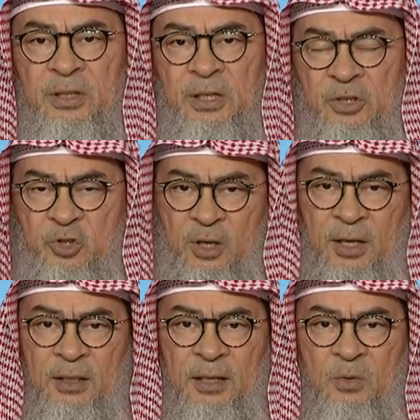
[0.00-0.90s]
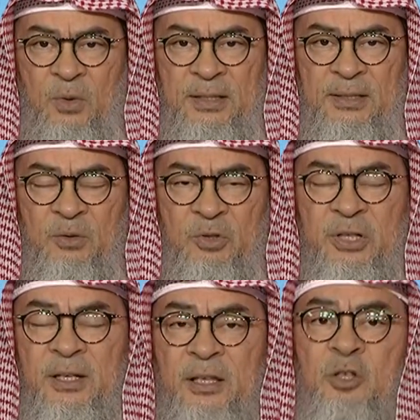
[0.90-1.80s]
insha'Allah Azza wa
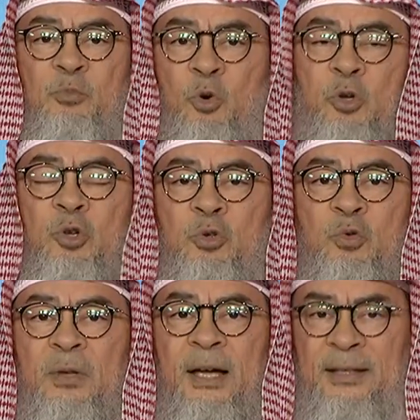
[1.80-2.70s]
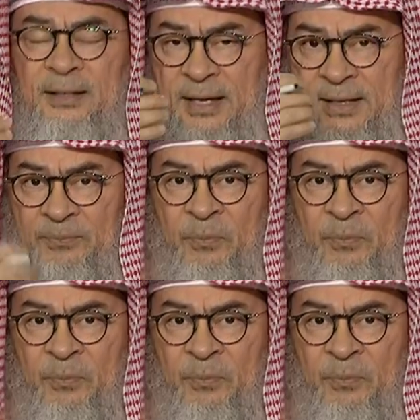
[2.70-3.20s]
Jal. And the more you do that and